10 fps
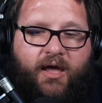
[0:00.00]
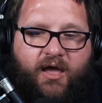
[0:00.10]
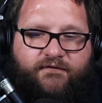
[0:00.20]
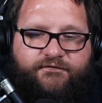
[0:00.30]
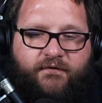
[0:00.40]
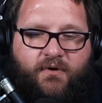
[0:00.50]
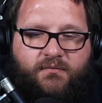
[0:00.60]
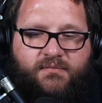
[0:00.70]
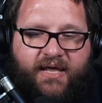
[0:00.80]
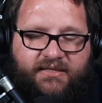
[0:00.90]
If,
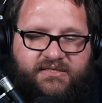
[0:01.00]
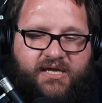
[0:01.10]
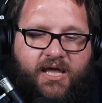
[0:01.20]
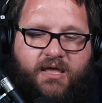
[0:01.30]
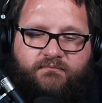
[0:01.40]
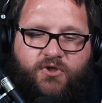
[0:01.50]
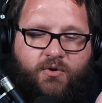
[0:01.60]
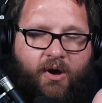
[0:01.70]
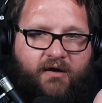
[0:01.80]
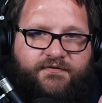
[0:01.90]
let's say,
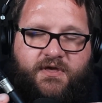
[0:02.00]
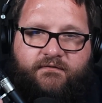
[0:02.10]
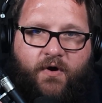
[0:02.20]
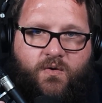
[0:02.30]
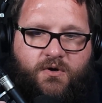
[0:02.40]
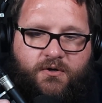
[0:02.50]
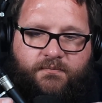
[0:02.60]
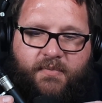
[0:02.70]
you have the Evoker,